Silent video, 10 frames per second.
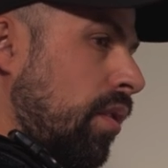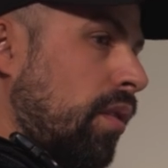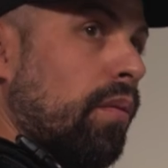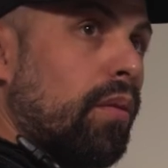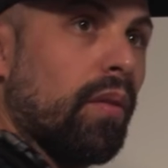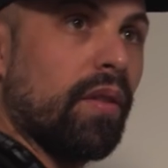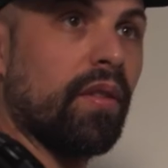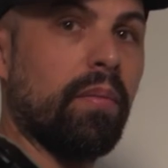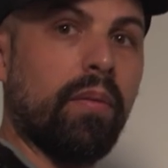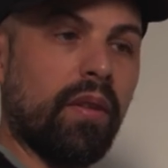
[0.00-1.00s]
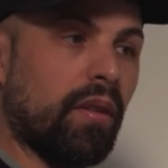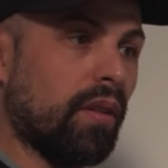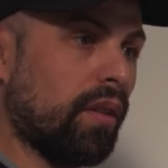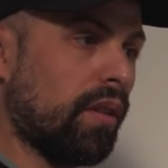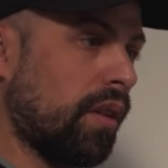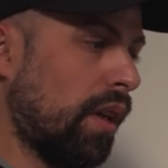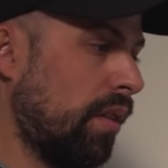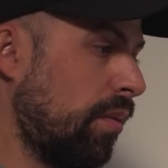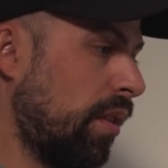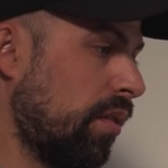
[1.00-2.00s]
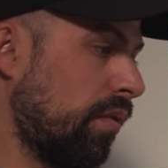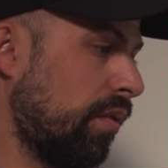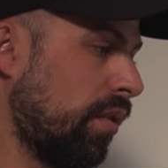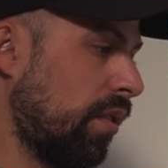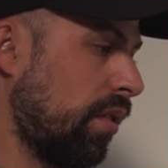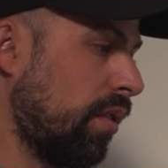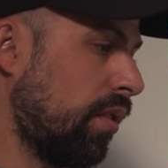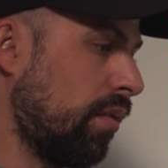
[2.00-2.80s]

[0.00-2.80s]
You would do a separate calibration for